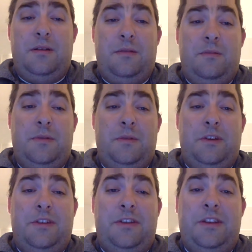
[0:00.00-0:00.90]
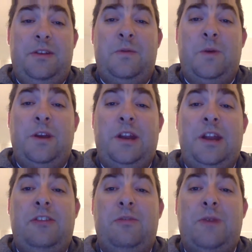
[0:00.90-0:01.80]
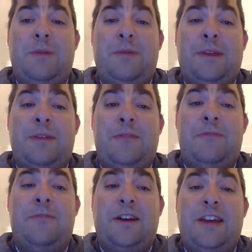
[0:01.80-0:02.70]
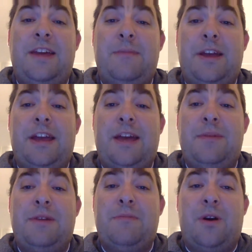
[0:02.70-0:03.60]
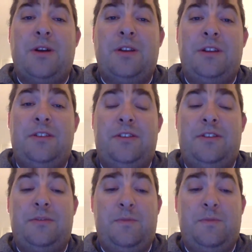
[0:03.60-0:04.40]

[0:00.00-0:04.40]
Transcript: But we just need to avoid getting swept by the fucking Miami Marlins.